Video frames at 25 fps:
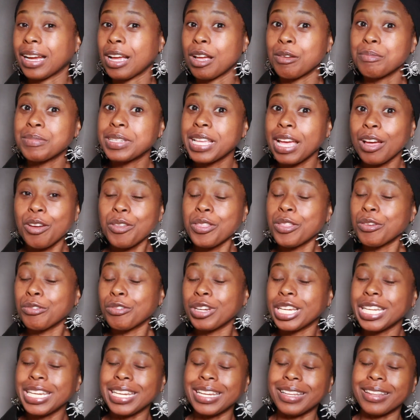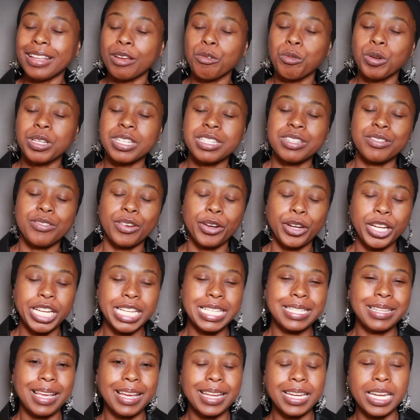comes out in the reading. That one is very
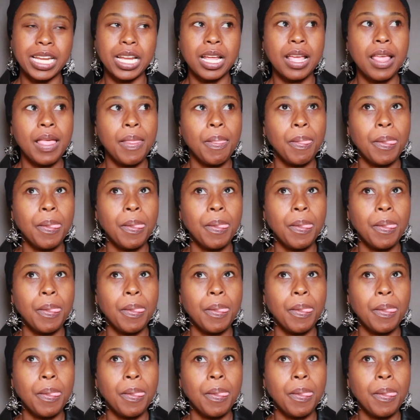exciting.